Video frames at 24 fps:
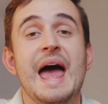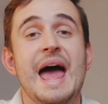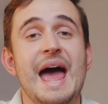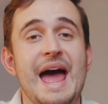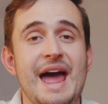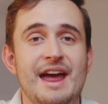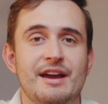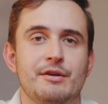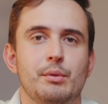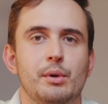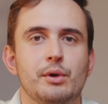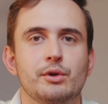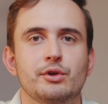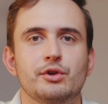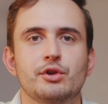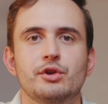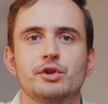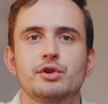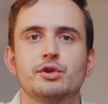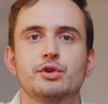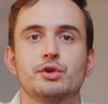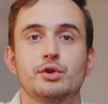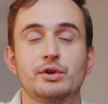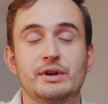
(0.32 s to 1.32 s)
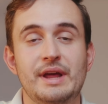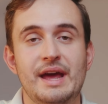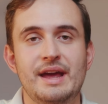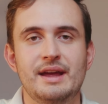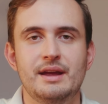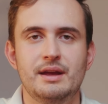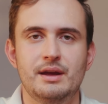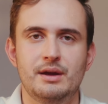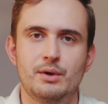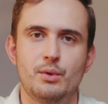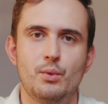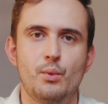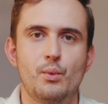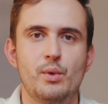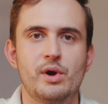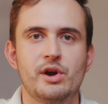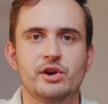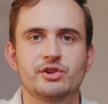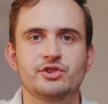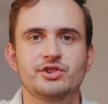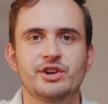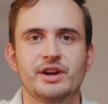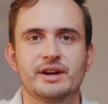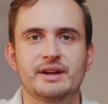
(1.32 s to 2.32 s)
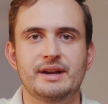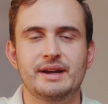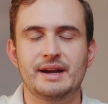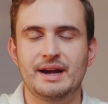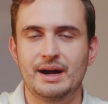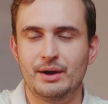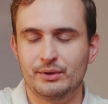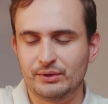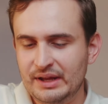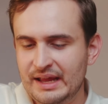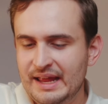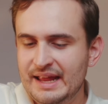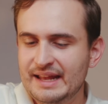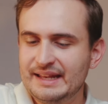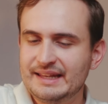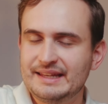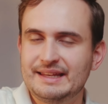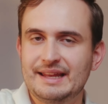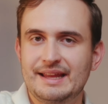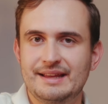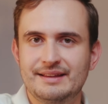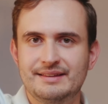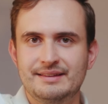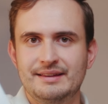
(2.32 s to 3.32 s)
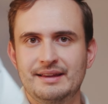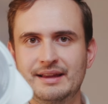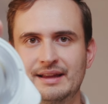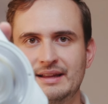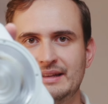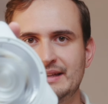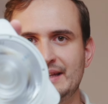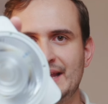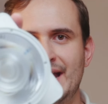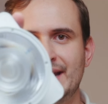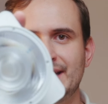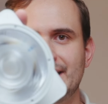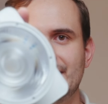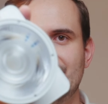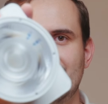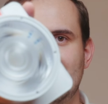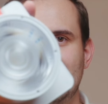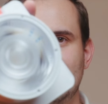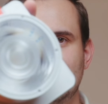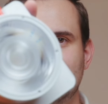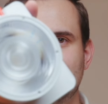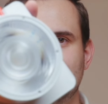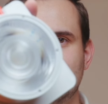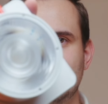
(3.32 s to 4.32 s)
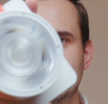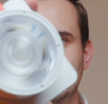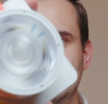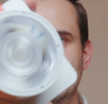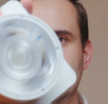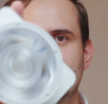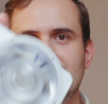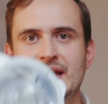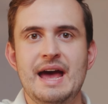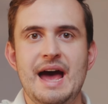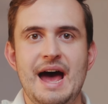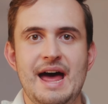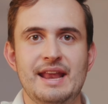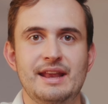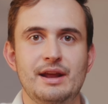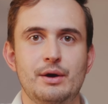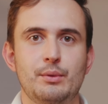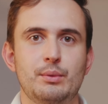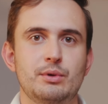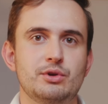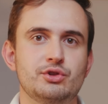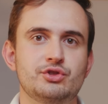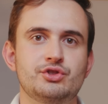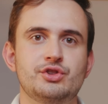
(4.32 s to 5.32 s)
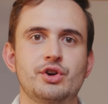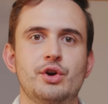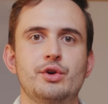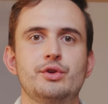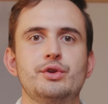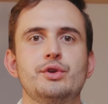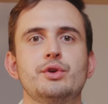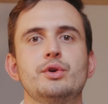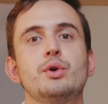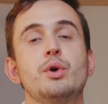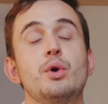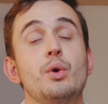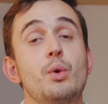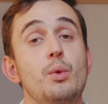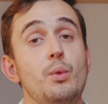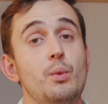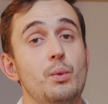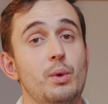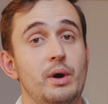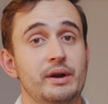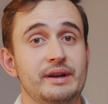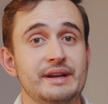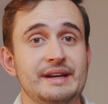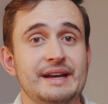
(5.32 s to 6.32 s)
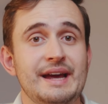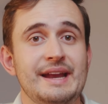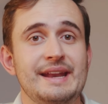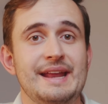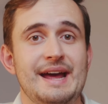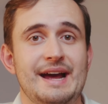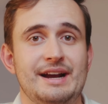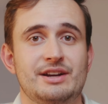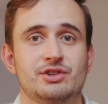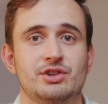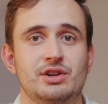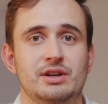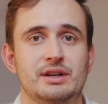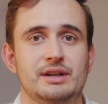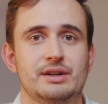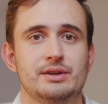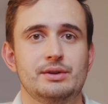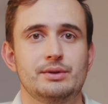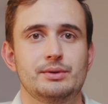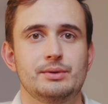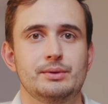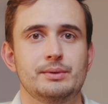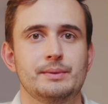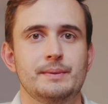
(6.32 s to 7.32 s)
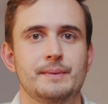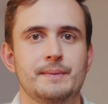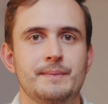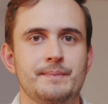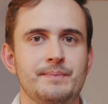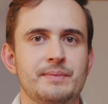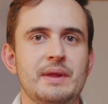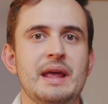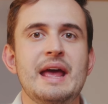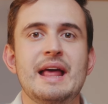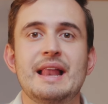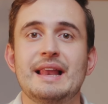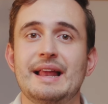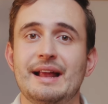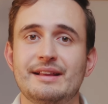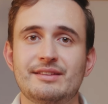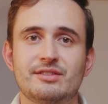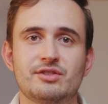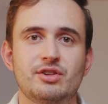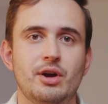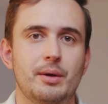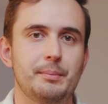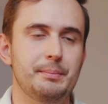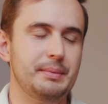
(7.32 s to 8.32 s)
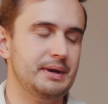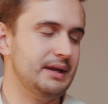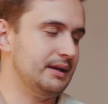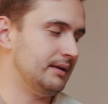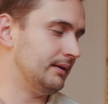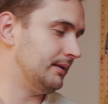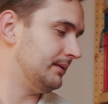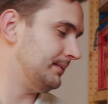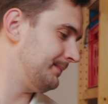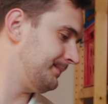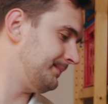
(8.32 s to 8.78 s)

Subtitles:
Hey everyone, today we are checking out this tiny light and I will show you what it can actually do. Let's jump in.